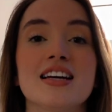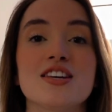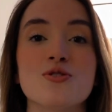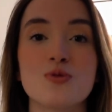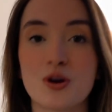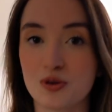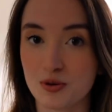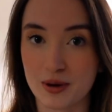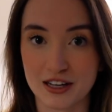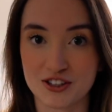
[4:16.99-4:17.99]
You know
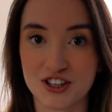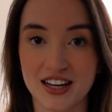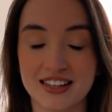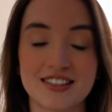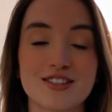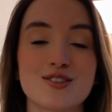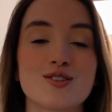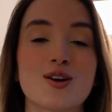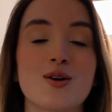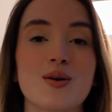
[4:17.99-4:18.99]
your patient,
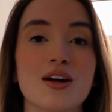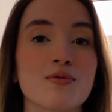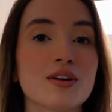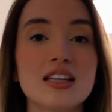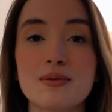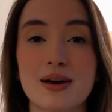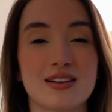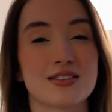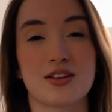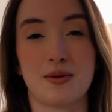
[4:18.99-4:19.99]
so it really
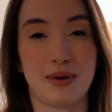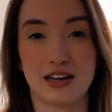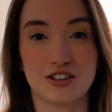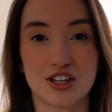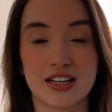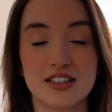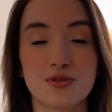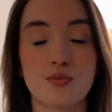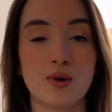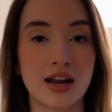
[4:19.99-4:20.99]
depends on the patient
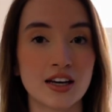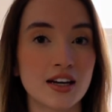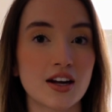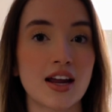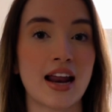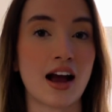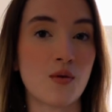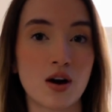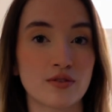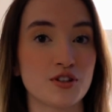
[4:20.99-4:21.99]
when and
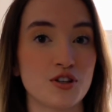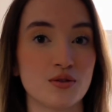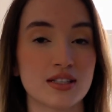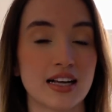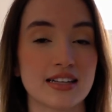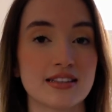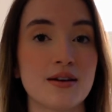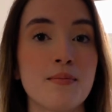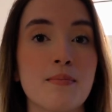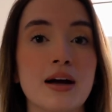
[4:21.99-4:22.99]
how often you assess
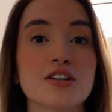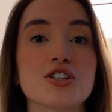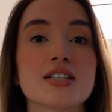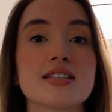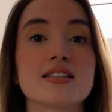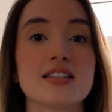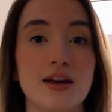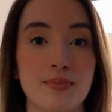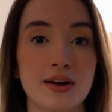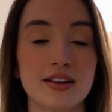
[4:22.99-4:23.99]
them, but just
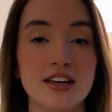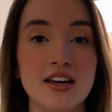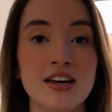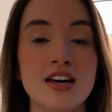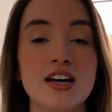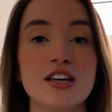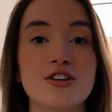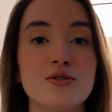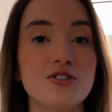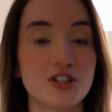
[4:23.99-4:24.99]
typically
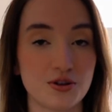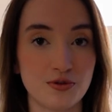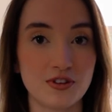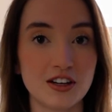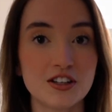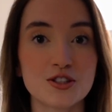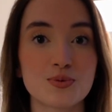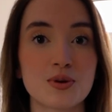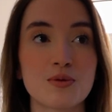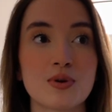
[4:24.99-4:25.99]
Q2
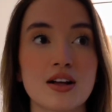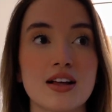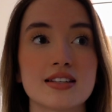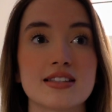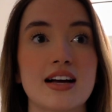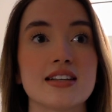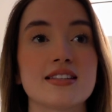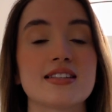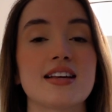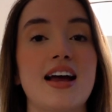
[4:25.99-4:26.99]
feeders we will
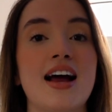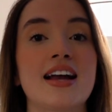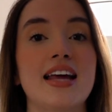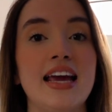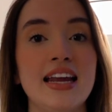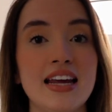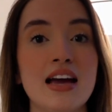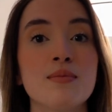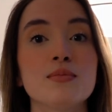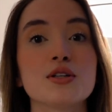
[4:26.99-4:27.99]
assess at 8
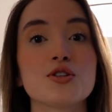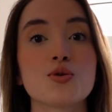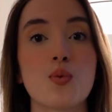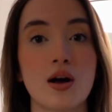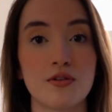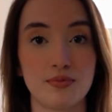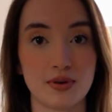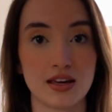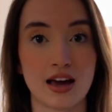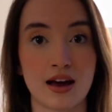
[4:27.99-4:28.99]
a.m., 12
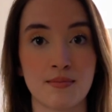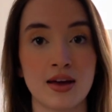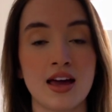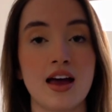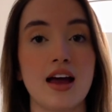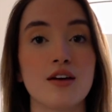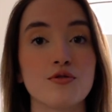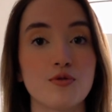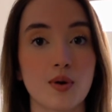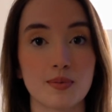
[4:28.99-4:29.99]
p.m., and
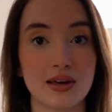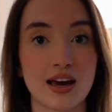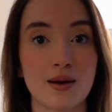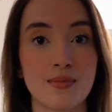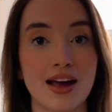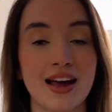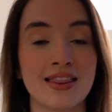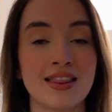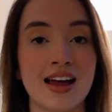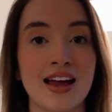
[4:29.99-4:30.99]
4 p.m.
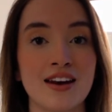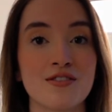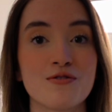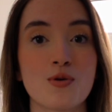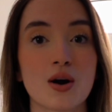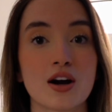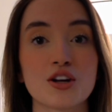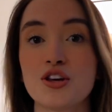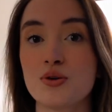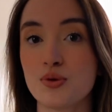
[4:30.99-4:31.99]
And then for our
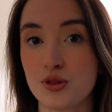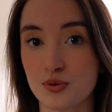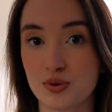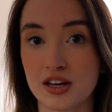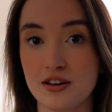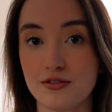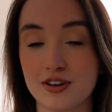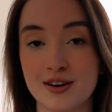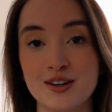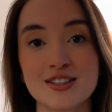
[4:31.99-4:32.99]
Q3
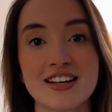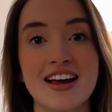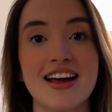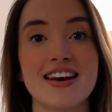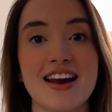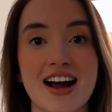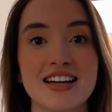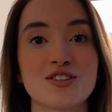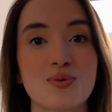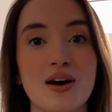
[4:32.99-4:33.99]
feeders,
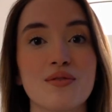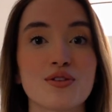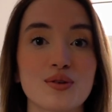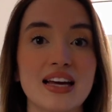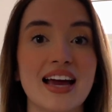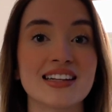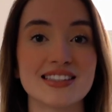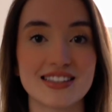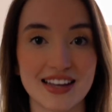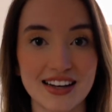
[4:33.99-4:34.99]
9, 12, 3, and
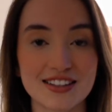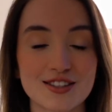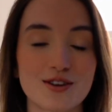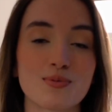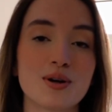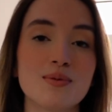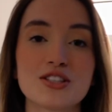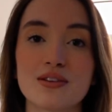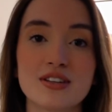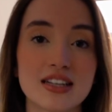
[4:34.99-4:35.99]
6. So pretty much
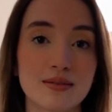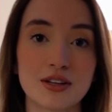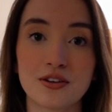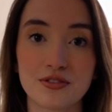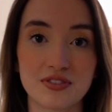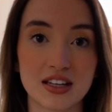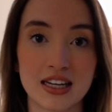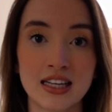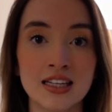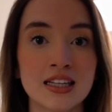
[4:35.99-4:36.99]
every time that you're
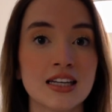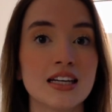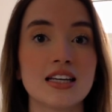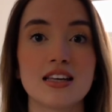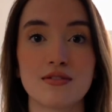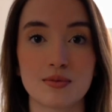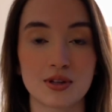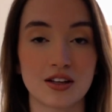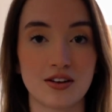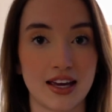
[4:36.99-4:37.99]
feeding, give them a
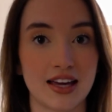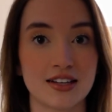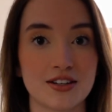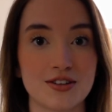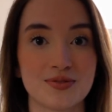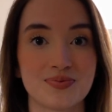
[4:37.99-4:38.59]
little handle.